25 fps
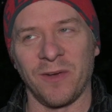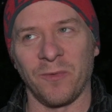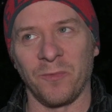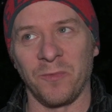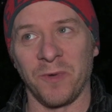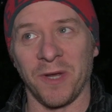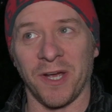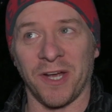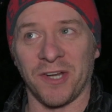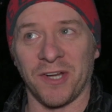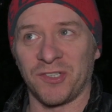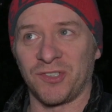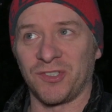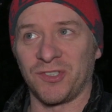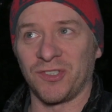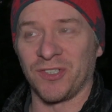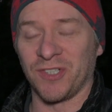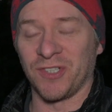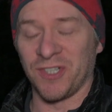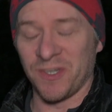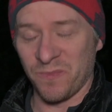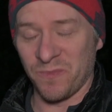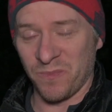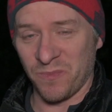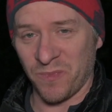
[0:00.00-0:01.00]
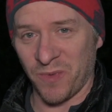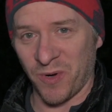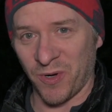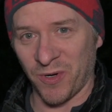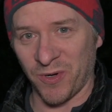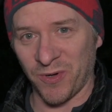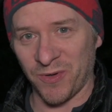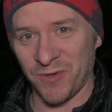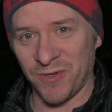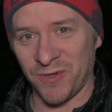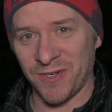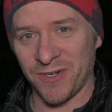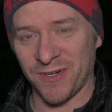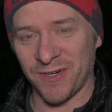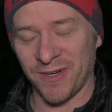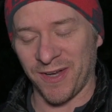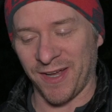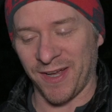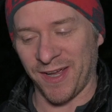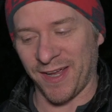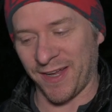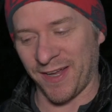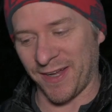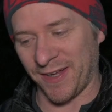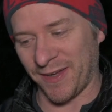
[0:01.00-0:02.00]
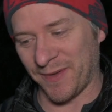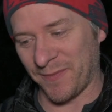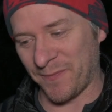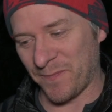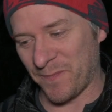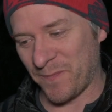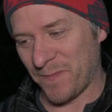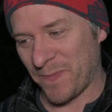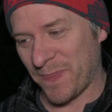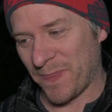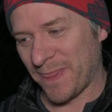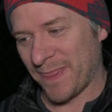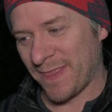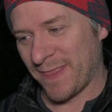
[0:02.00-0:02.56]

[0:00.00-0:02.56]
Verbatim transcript: We are shooting in mono. Um,